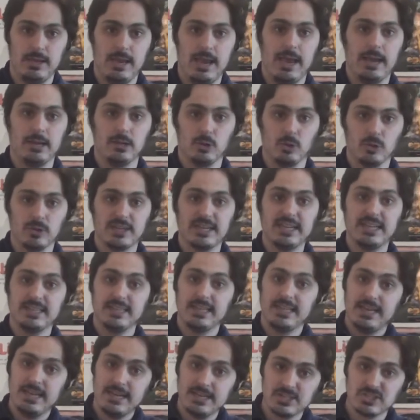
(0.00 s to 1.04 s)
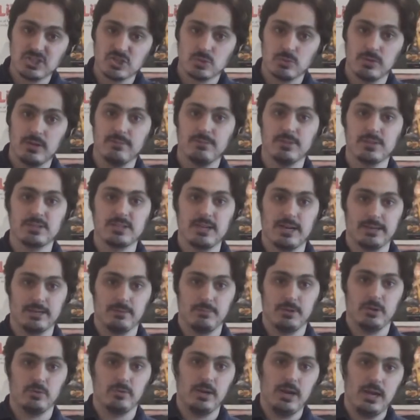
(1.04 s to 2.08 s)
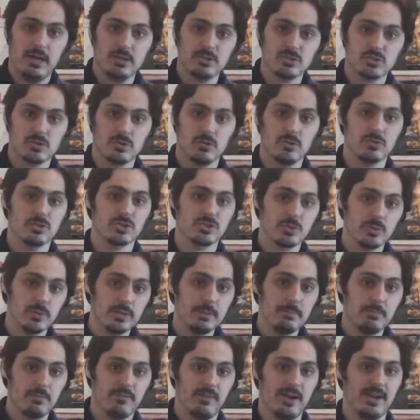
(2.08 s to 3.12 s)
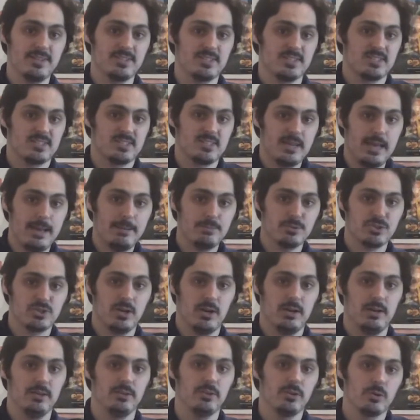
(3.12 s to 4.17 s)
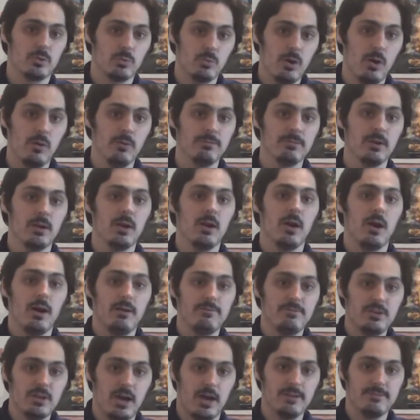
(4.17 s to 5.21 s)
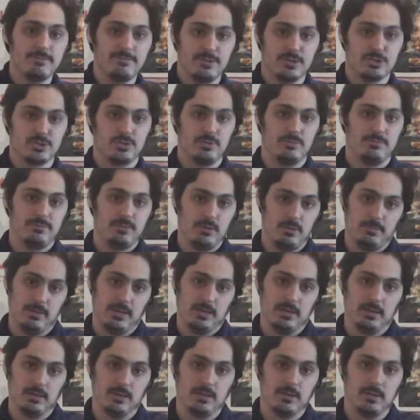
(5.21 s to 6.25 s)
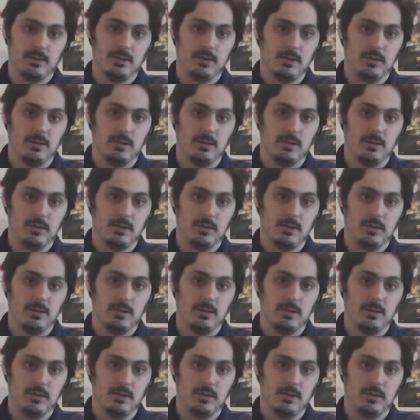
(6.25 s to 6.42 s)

and looking at the history of the documentary Oscar certainly provides a snapshot of the growth of nonfiction filmmaking.